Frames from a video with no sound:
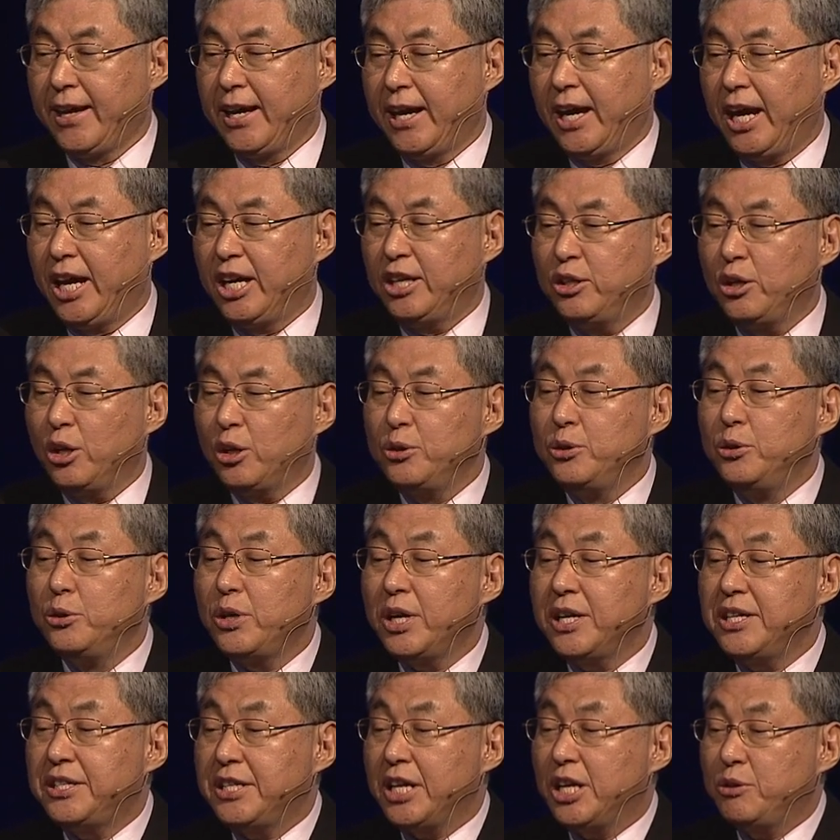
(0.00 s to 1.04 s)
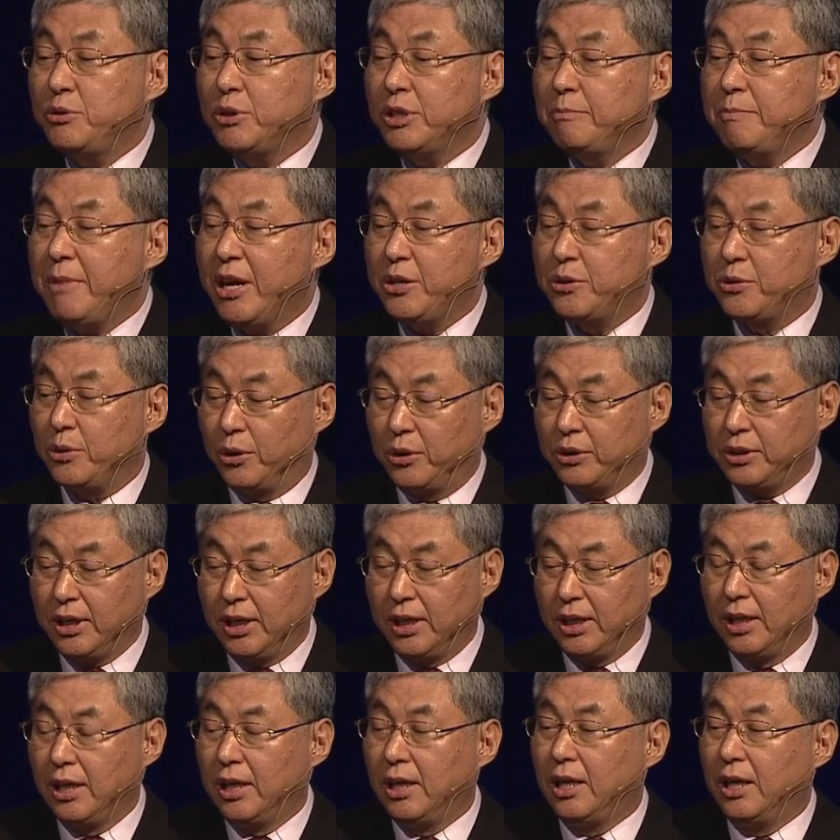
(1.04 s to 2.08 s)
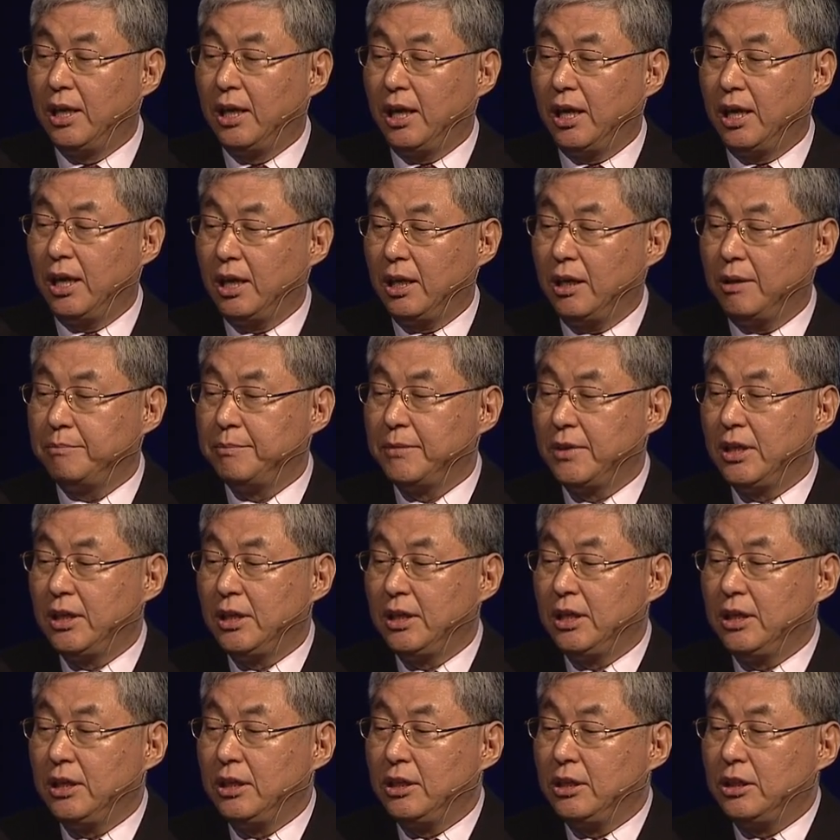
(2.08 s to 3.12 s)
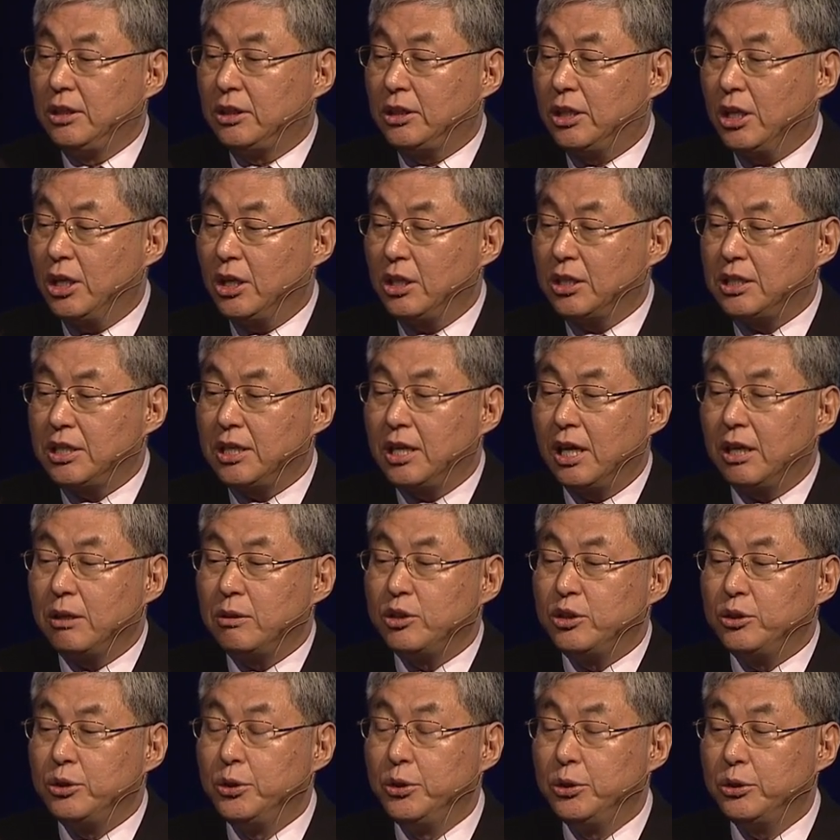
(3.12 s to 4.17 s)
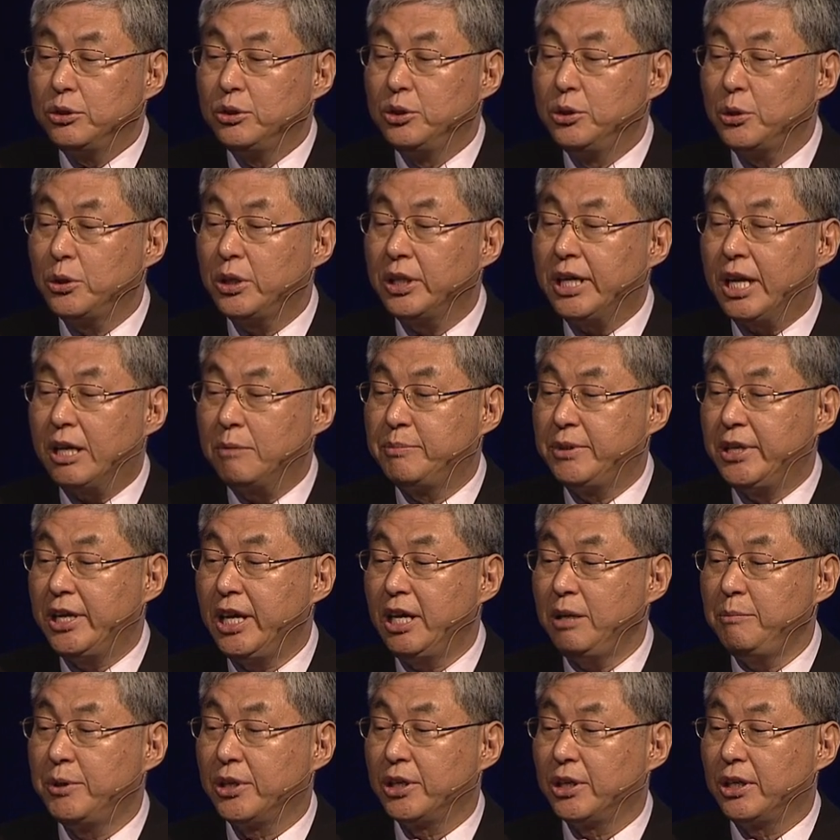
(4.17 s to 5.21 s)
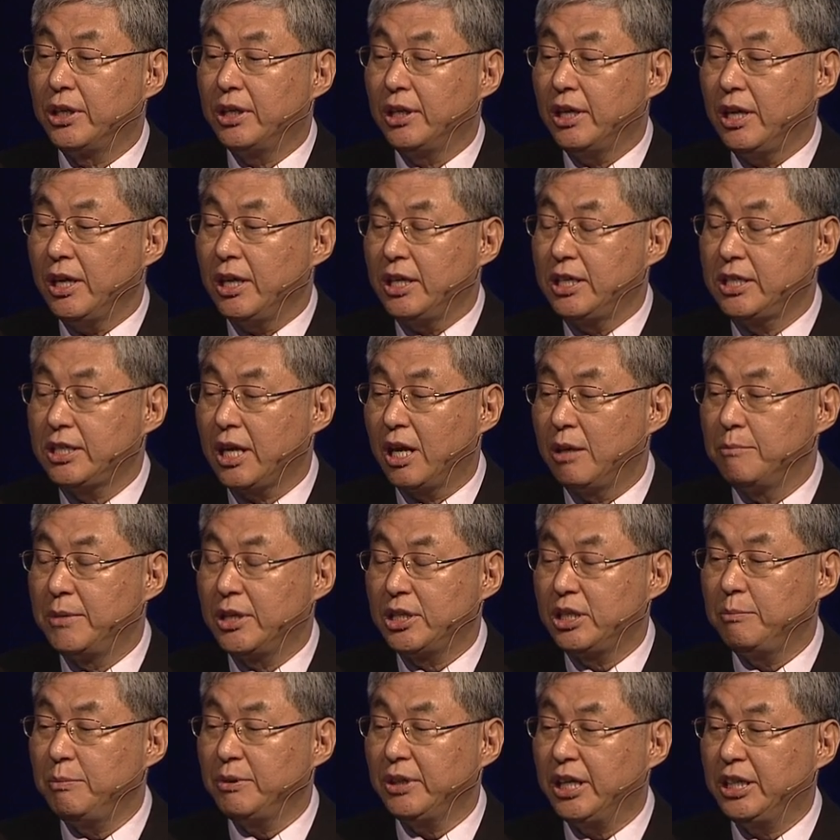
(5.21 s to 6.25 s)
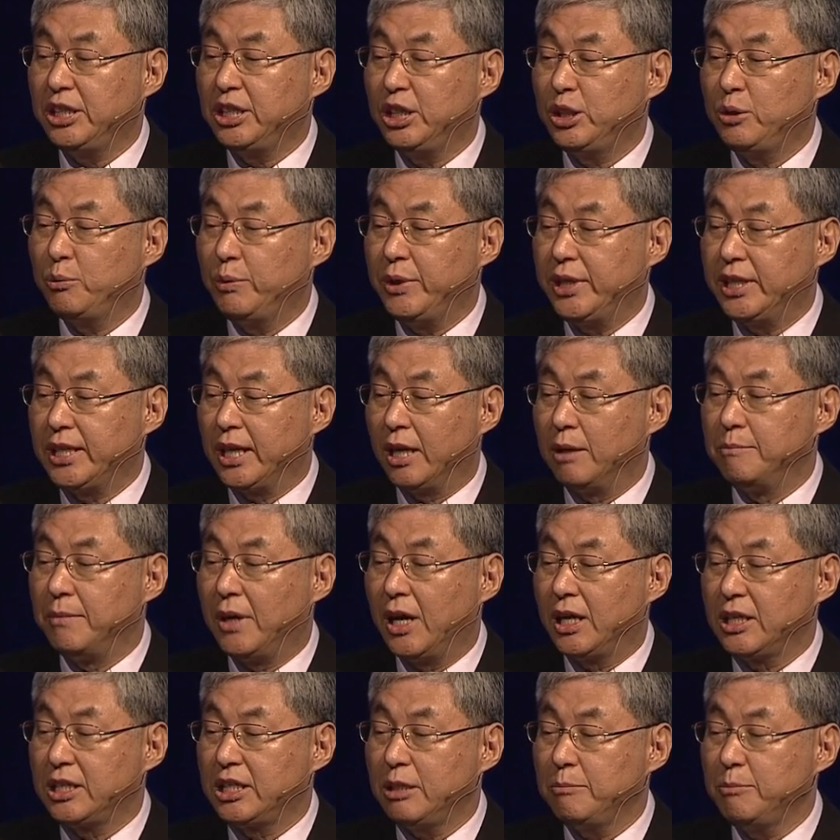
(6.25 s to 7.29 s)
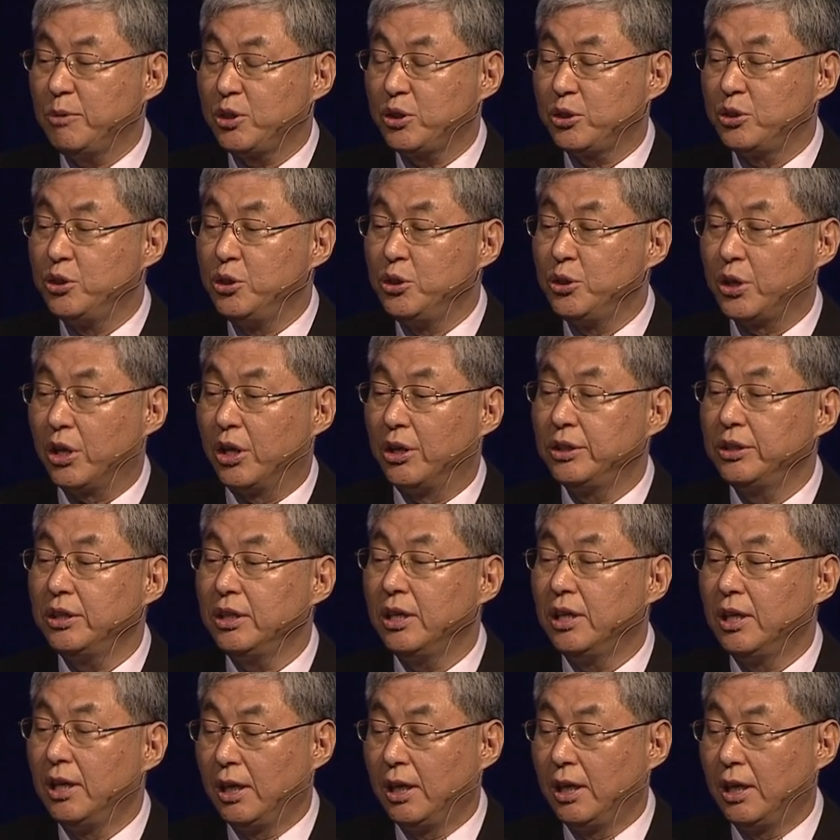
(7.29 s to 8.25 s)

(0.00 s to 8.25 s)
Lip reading: And the neuron-centric method, the neuronal behavior is simulated with CMOS neuron